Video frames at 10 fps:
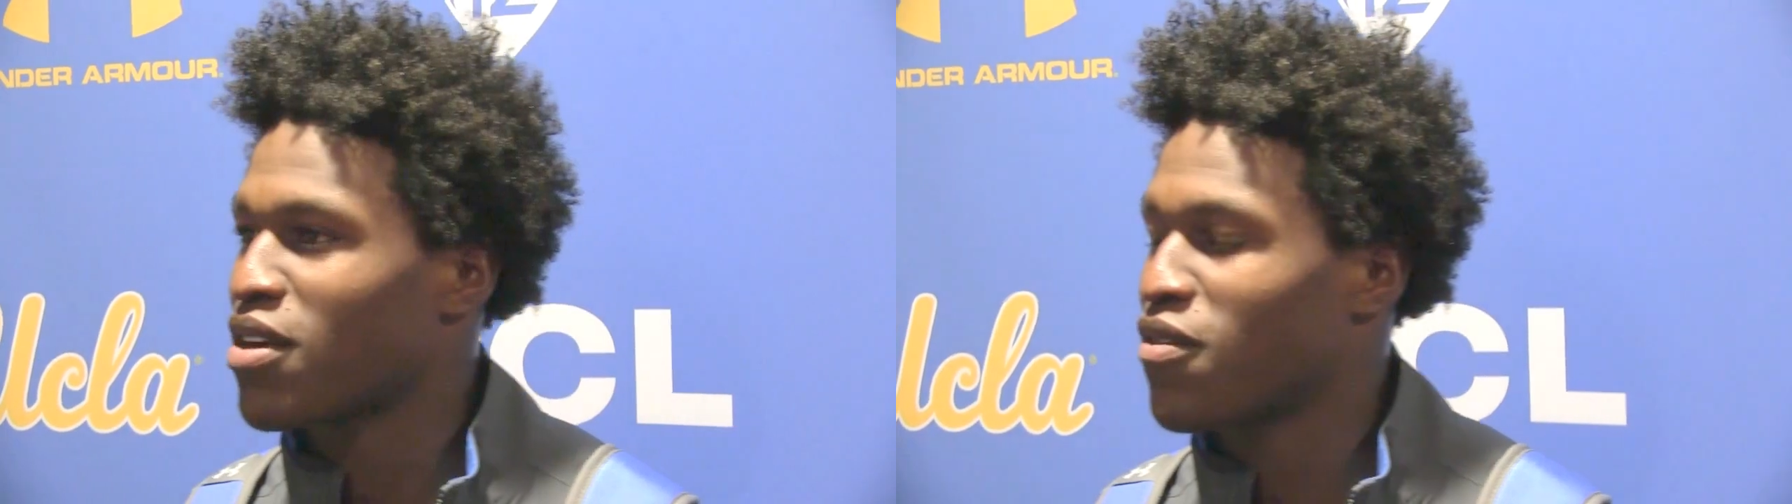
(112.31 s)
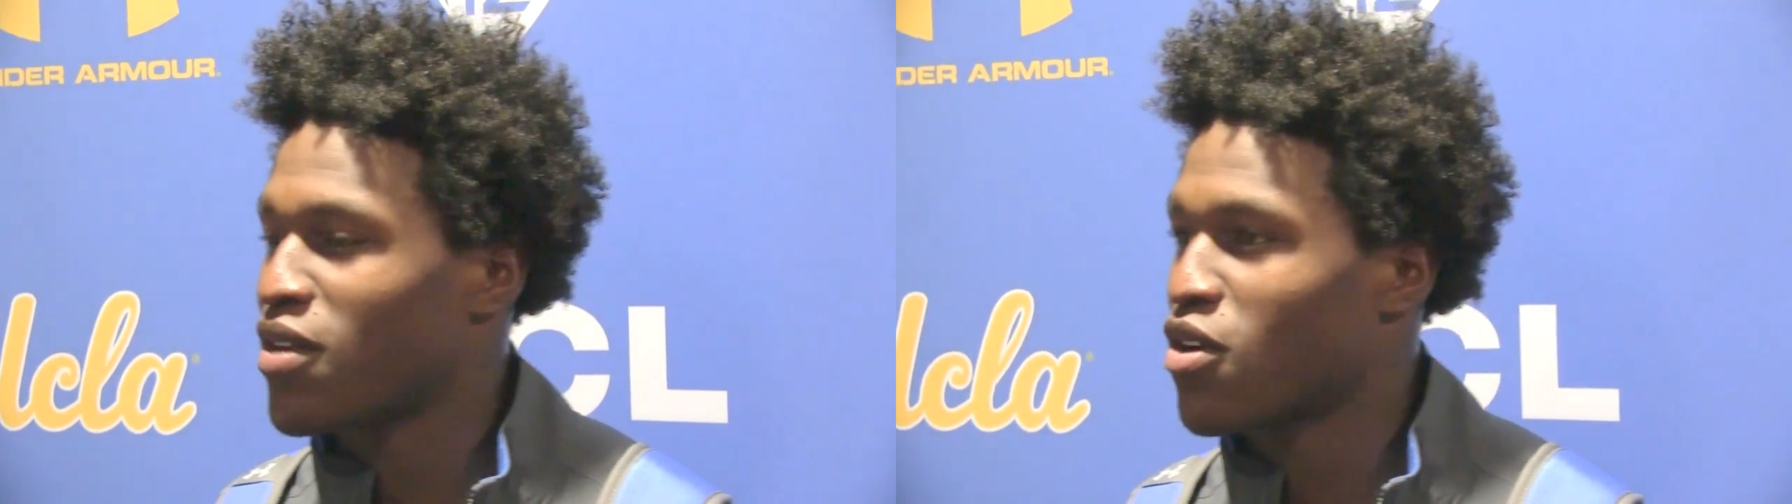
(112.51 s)

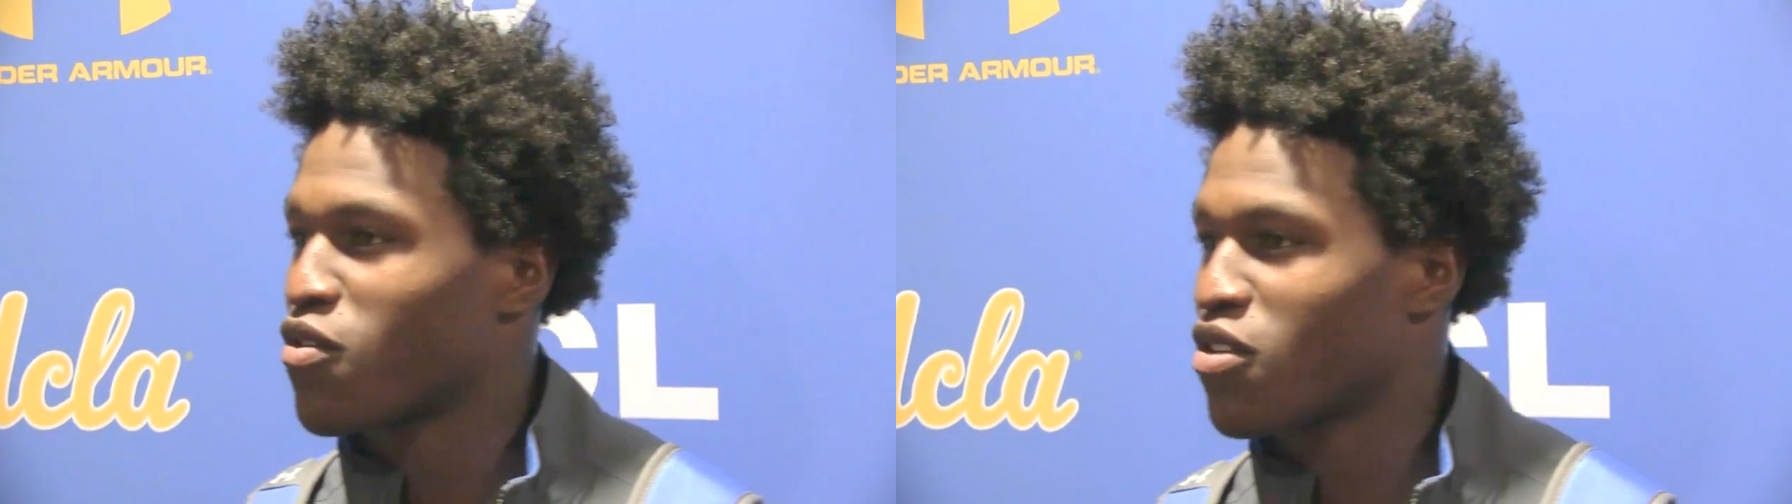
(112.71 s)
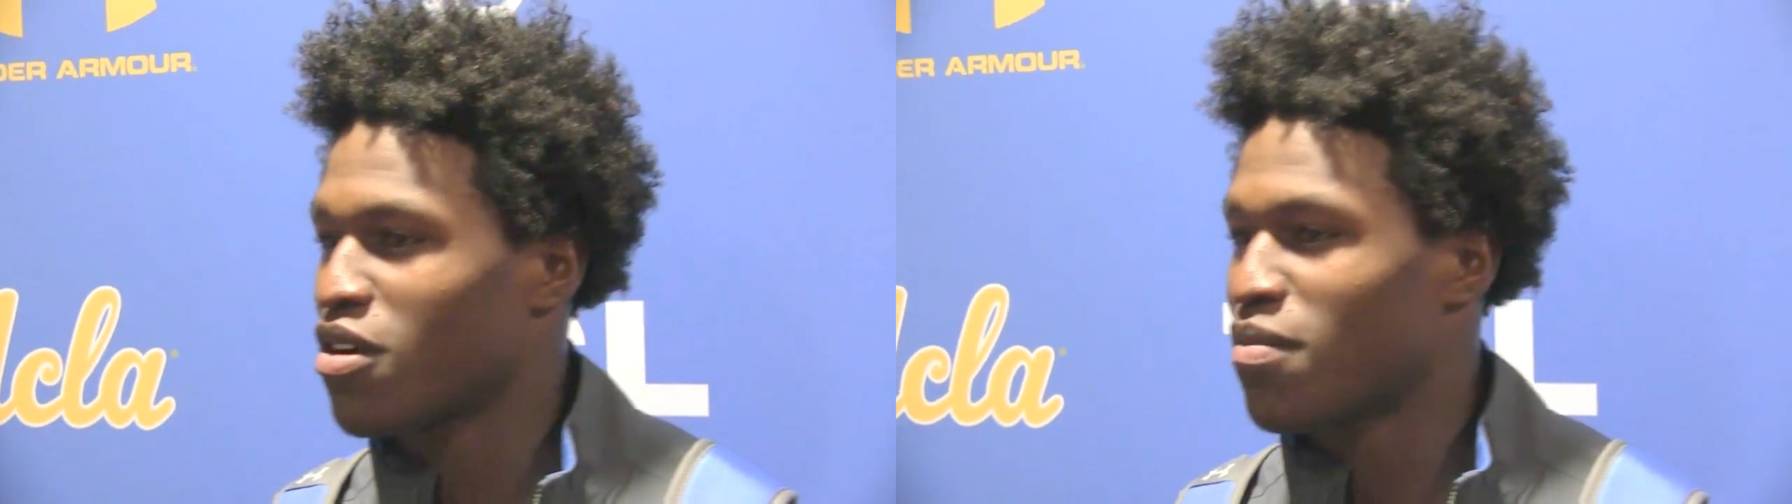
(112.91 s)
a feel
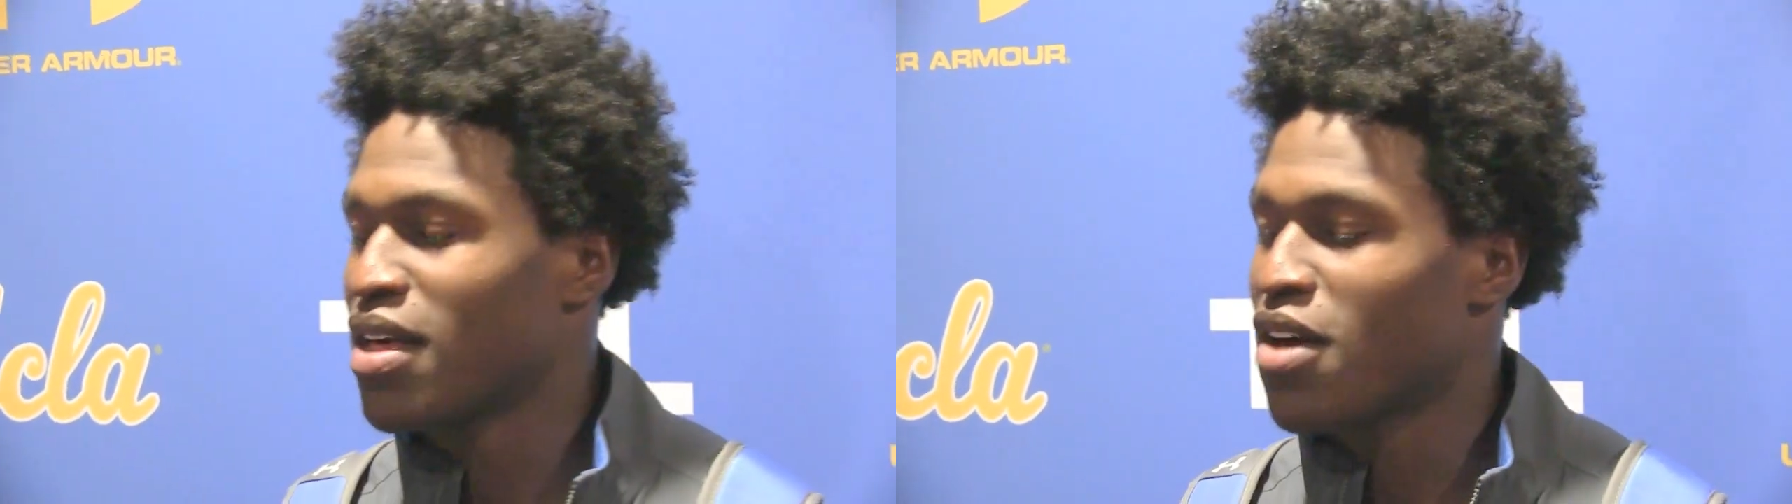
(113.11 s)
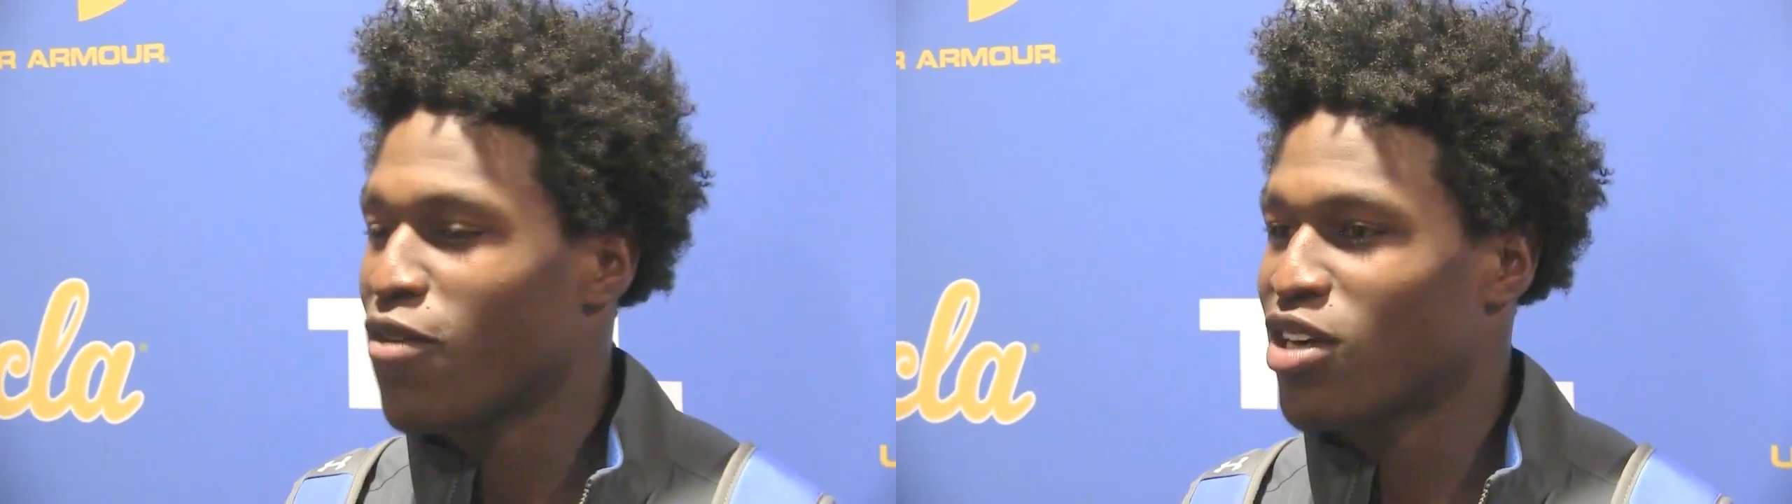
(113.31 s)
from
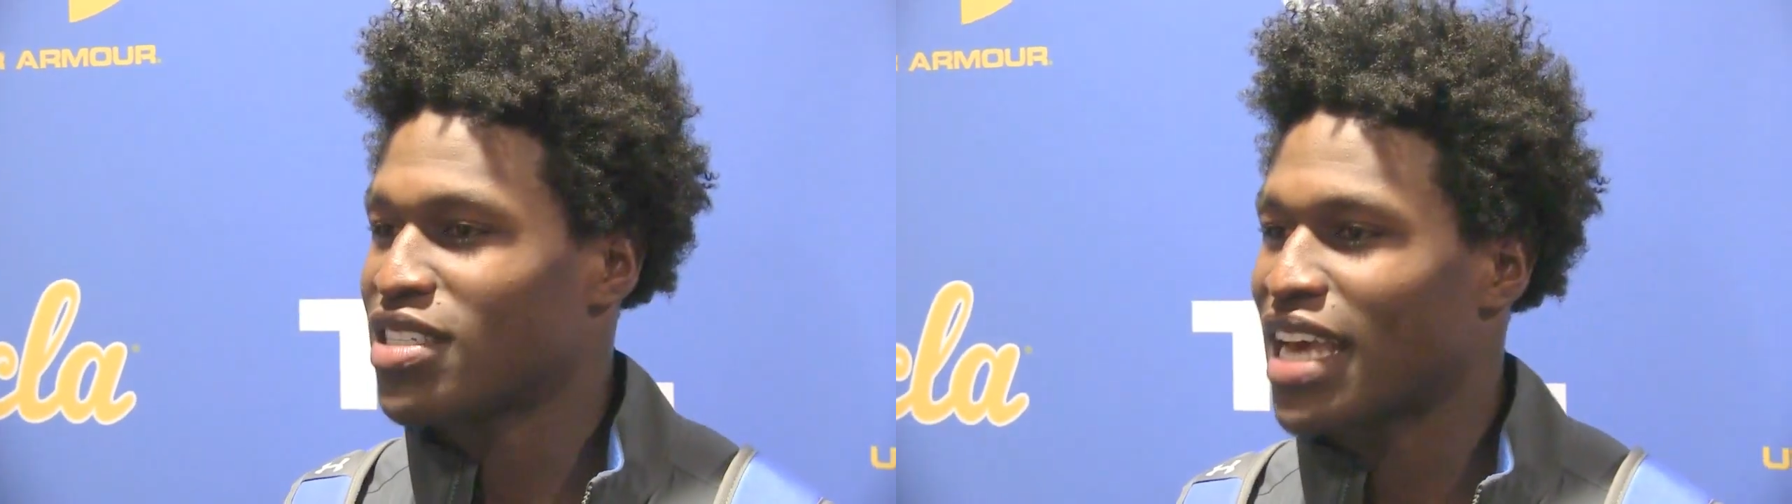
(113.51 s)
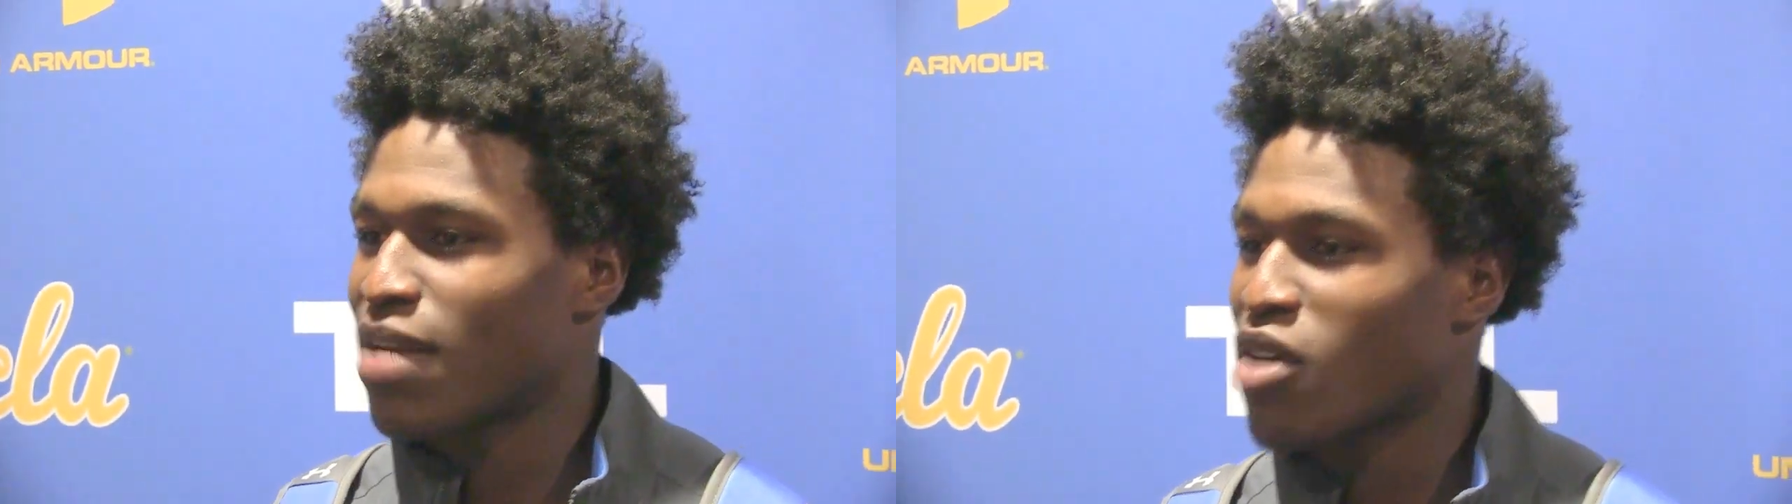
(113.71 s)
first game,